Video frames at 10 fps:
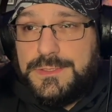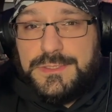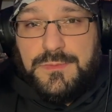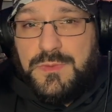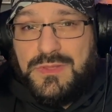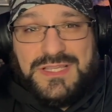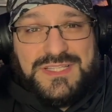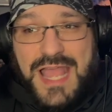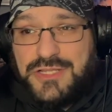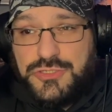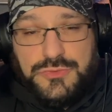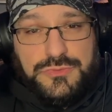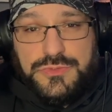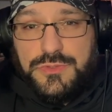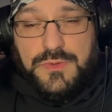some people like
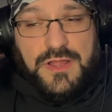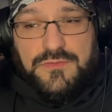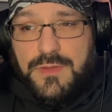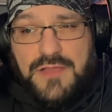statues or whatever.